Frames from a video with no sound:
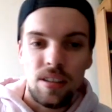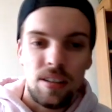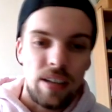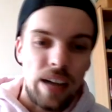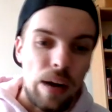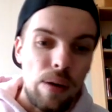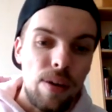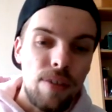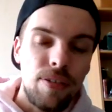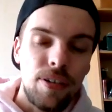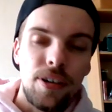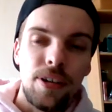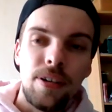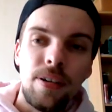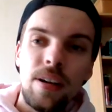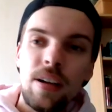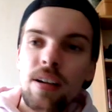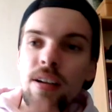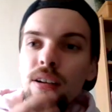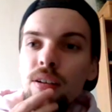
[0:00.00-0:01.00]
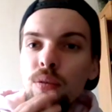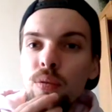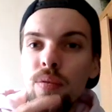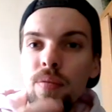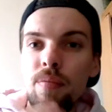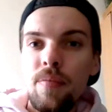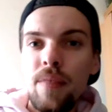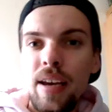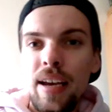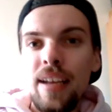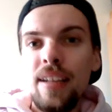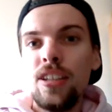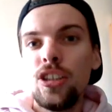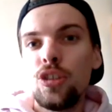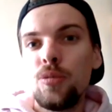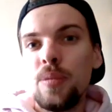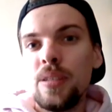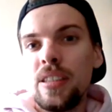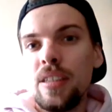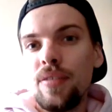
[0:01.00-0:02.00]
However, in the
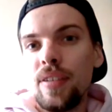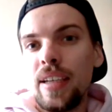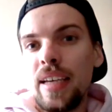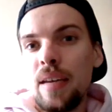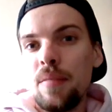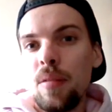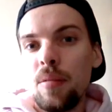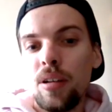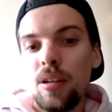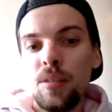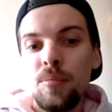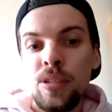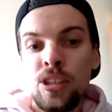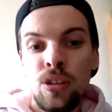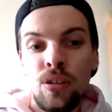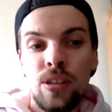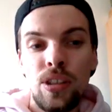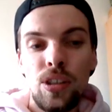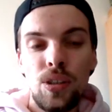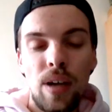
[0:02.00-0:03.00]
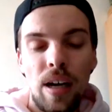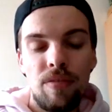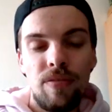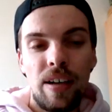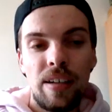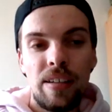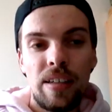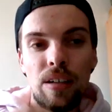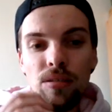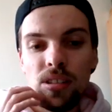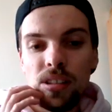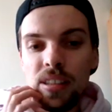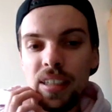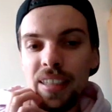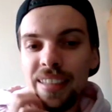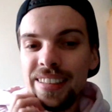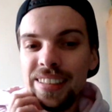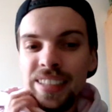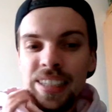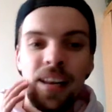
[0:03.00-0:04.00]
specific game I'm going to be showing you, I found out
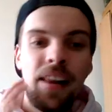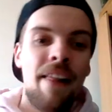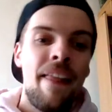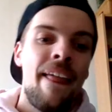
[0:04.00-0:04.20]
that